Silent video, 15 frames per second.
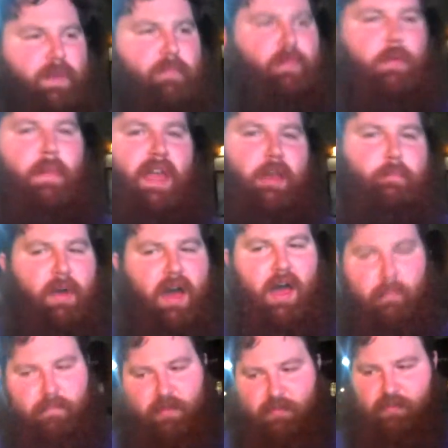people make
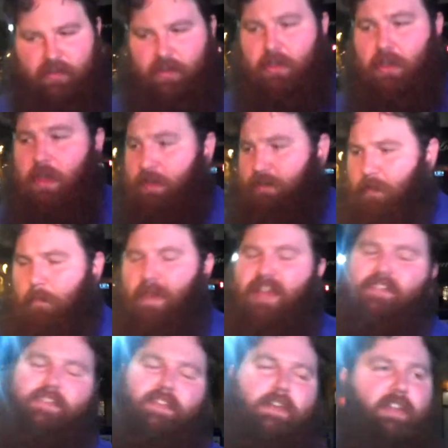pop music. So
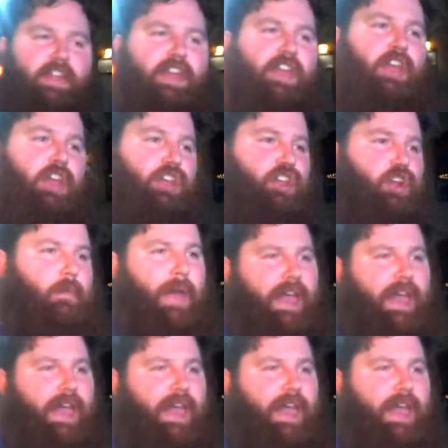basically, you're